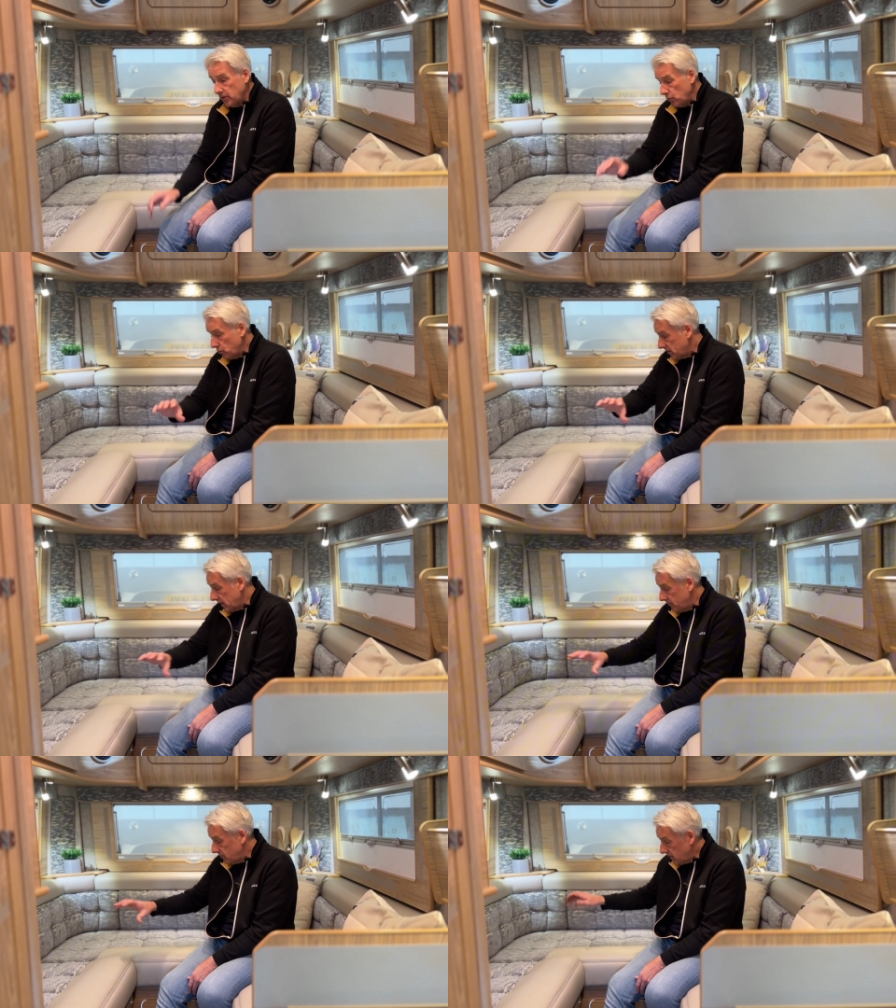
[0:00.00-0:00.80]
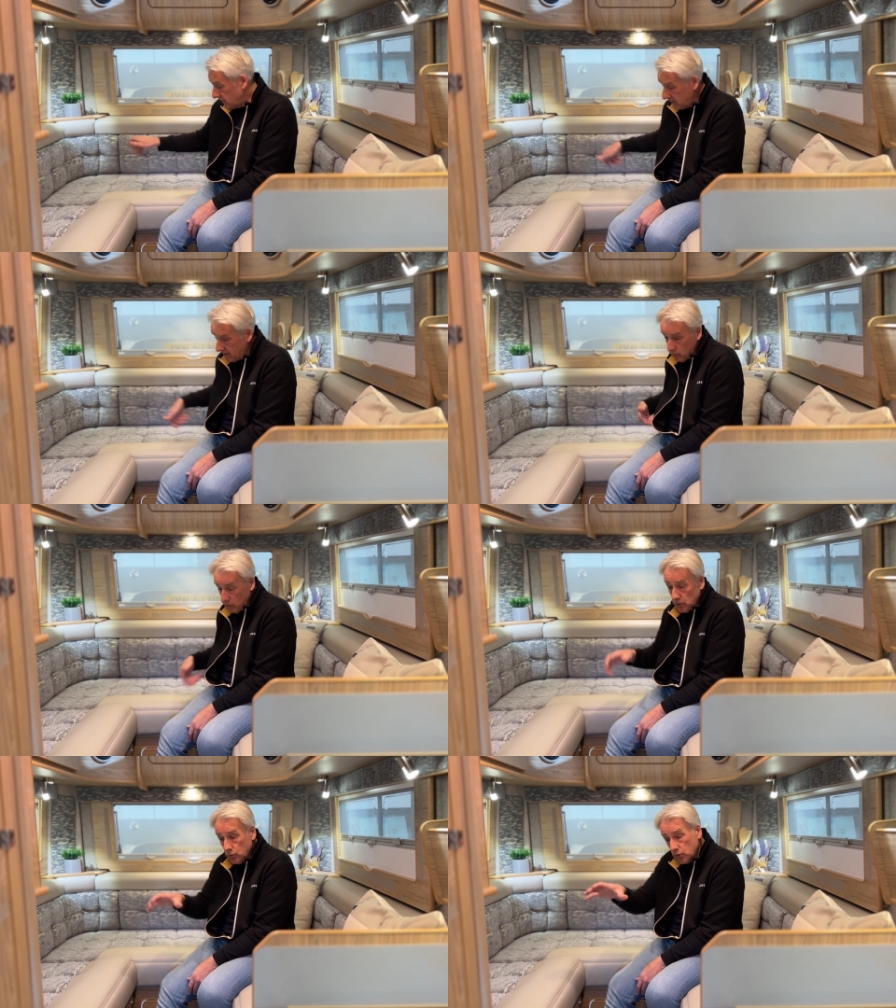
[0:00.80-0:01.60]
U-shaped settee.
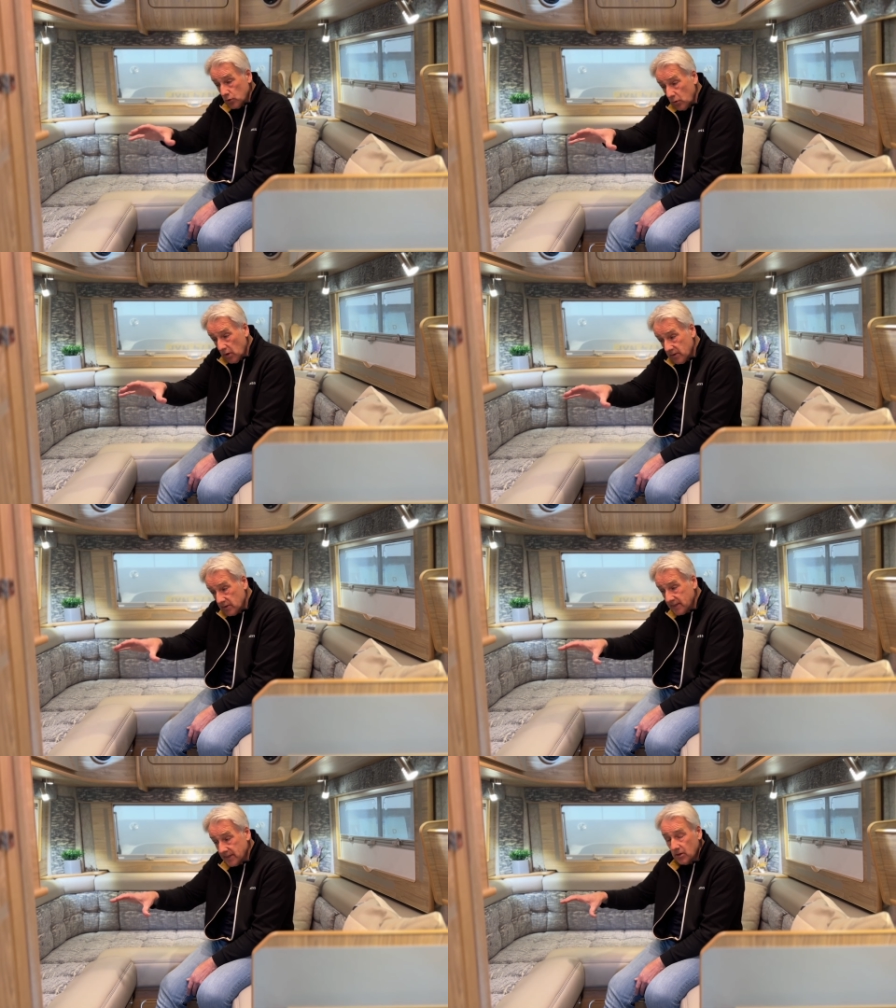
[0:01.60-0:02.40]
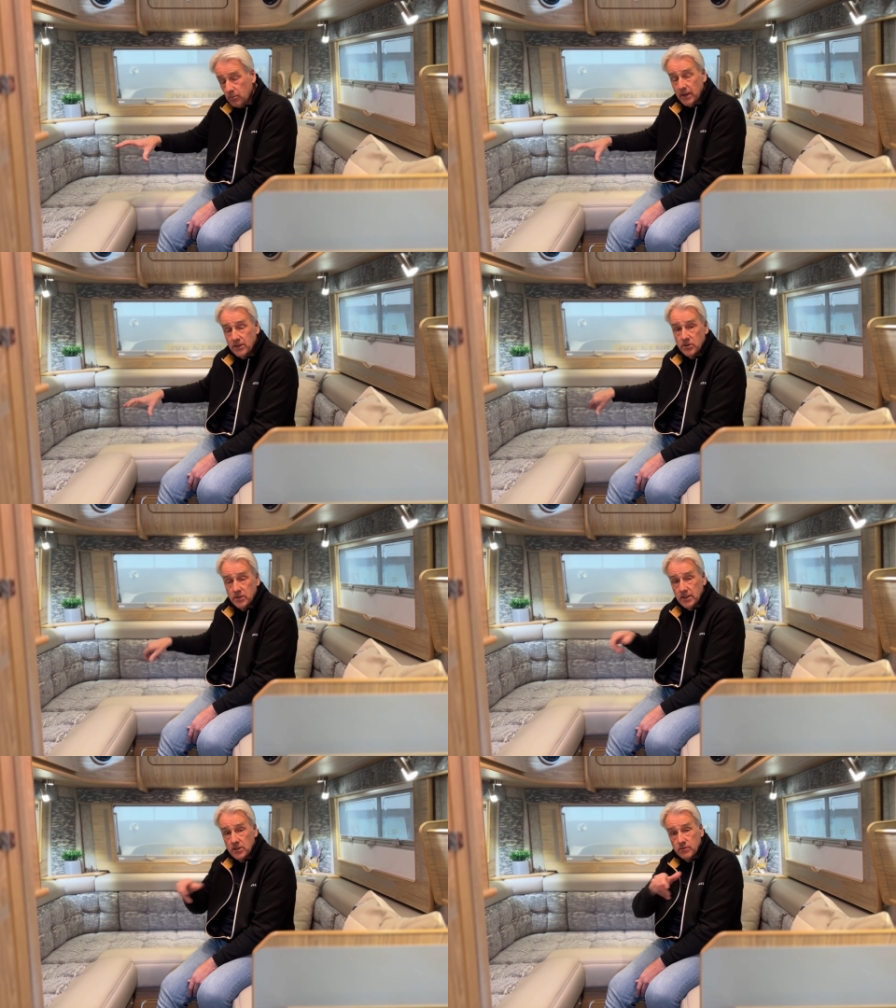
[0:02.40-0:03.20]
We do single bench
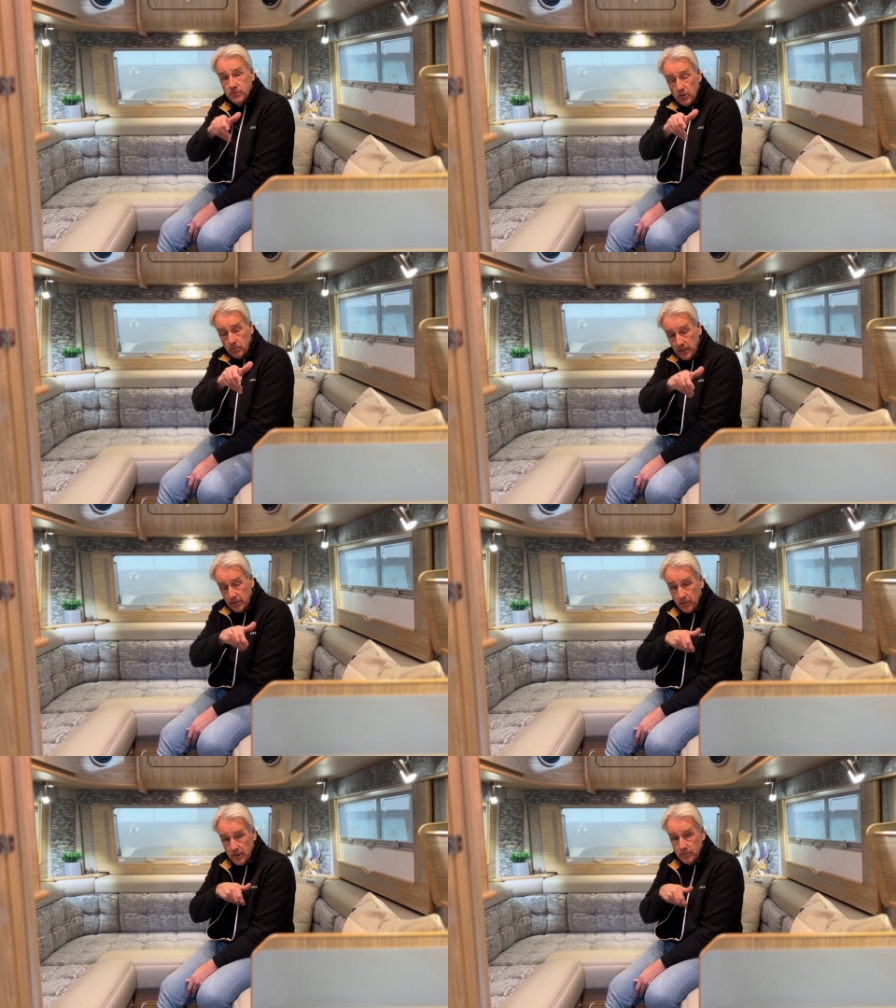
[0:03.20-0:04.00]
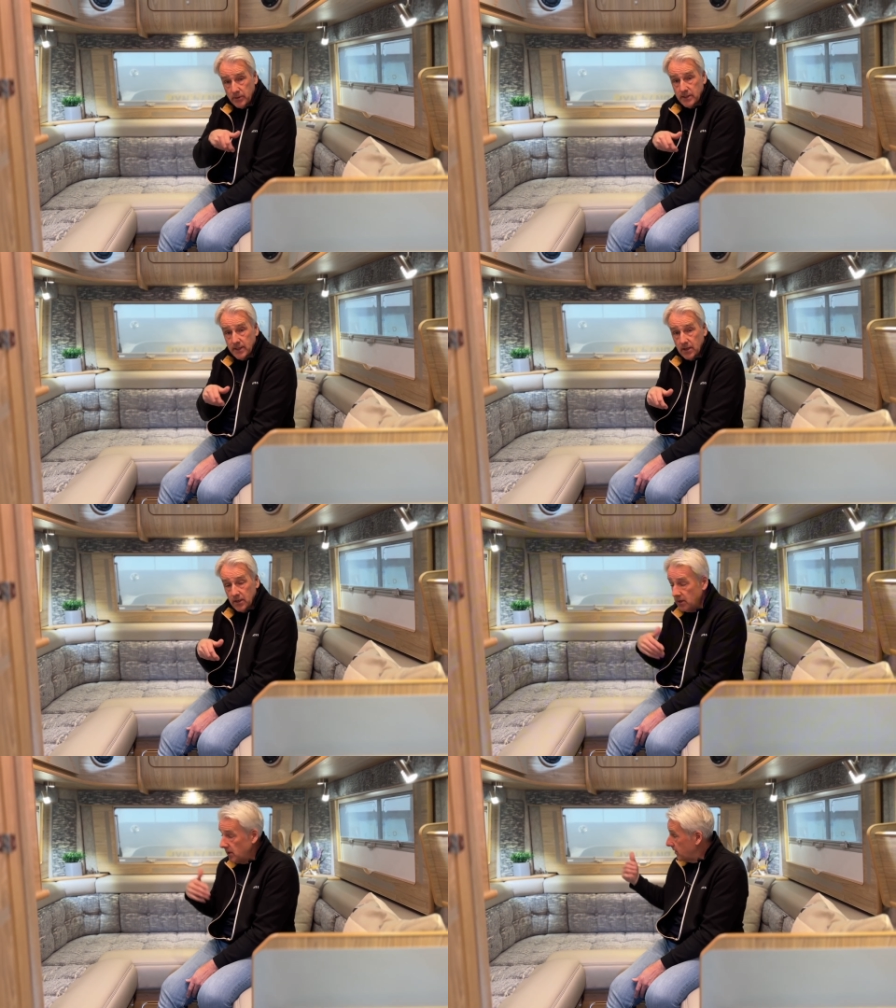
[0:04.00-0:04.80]
seats for people in
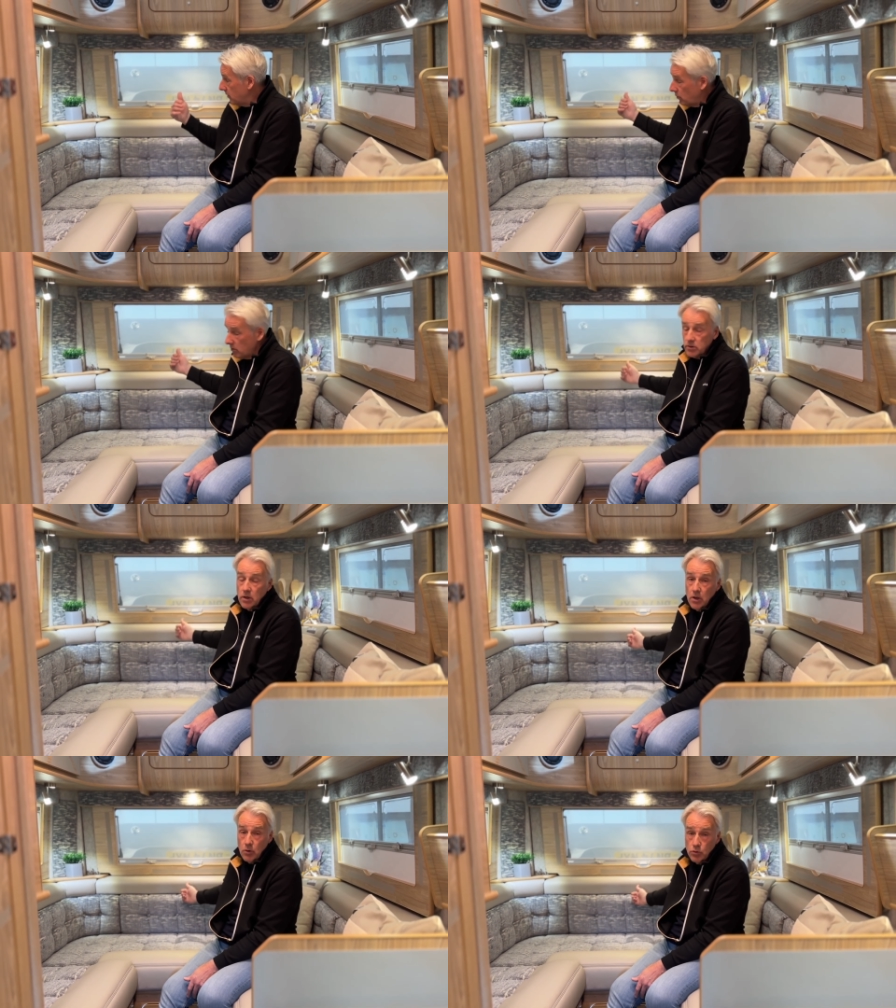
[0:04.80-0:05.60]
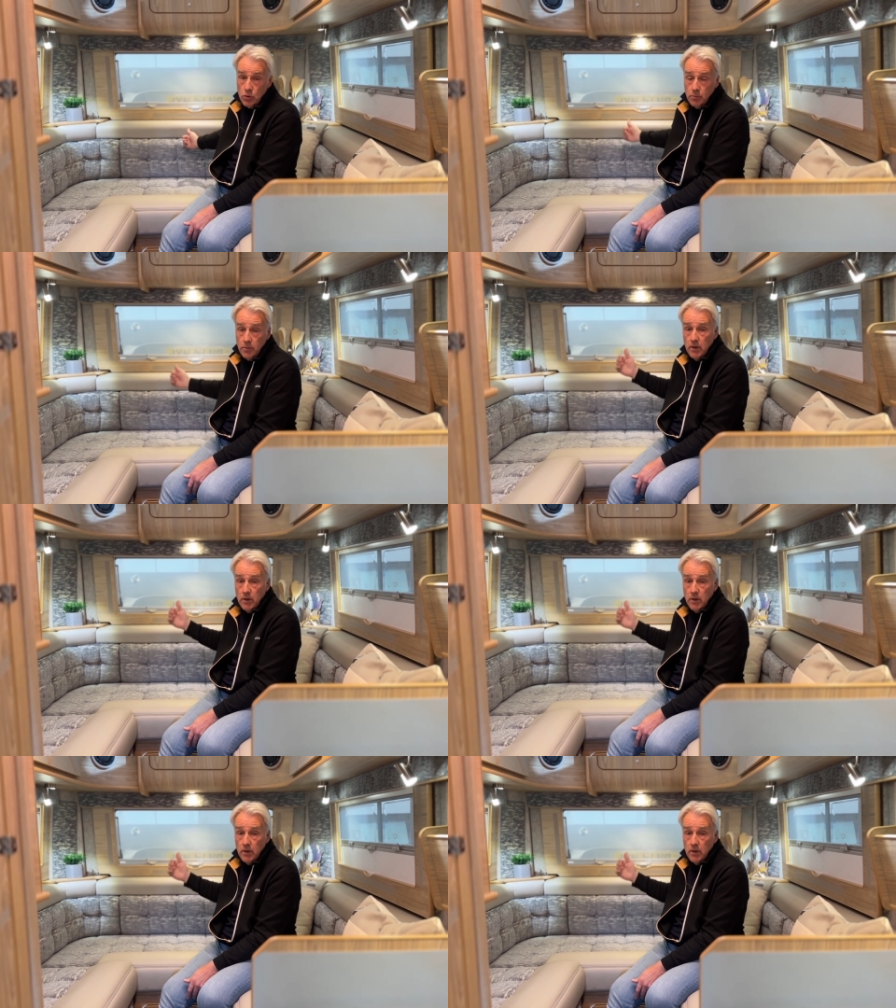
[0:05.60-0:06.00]
particular that want to load up